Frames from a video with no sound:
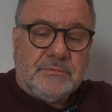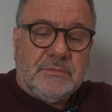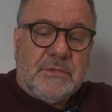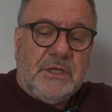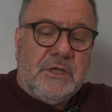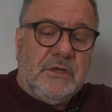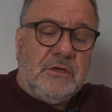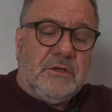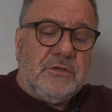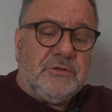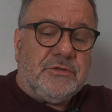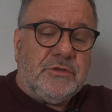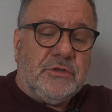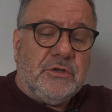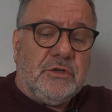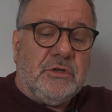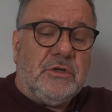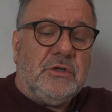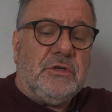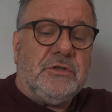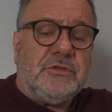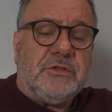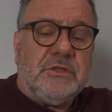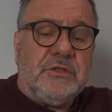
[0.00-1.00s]
He also
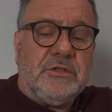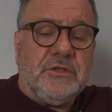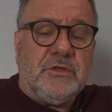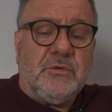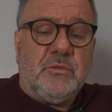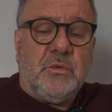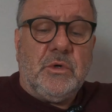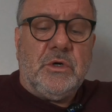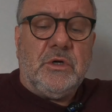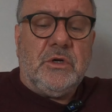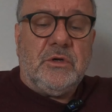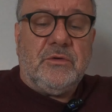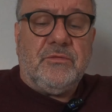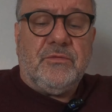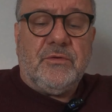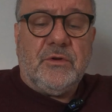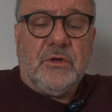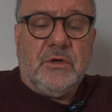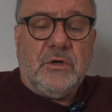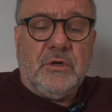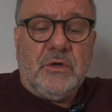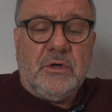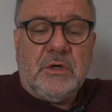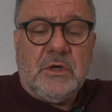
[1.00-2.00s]
goes into
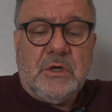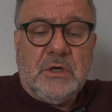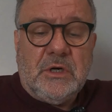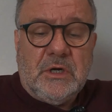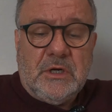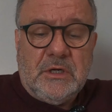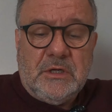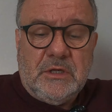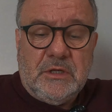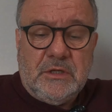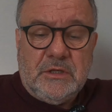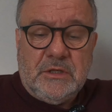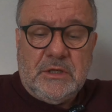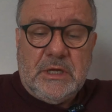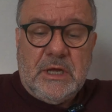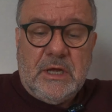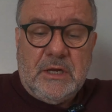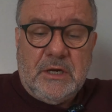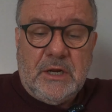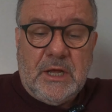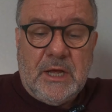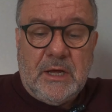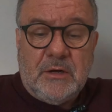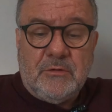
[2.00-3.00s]
workflow
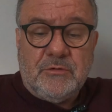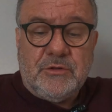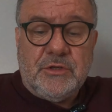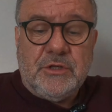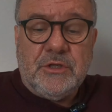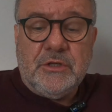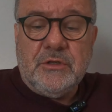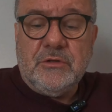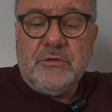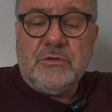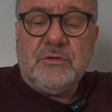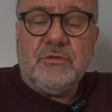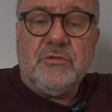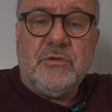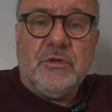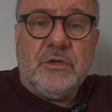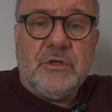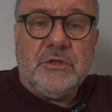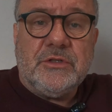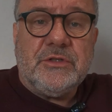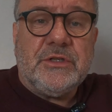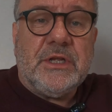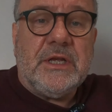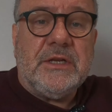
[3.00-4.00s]
and how to use
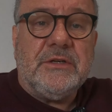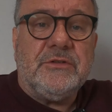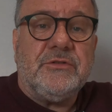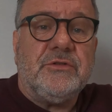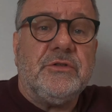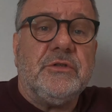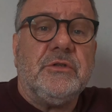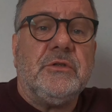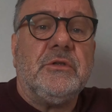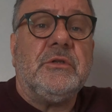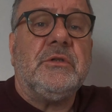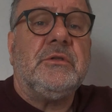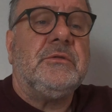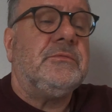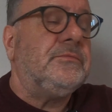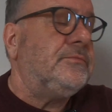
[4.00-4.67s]
Rode Central.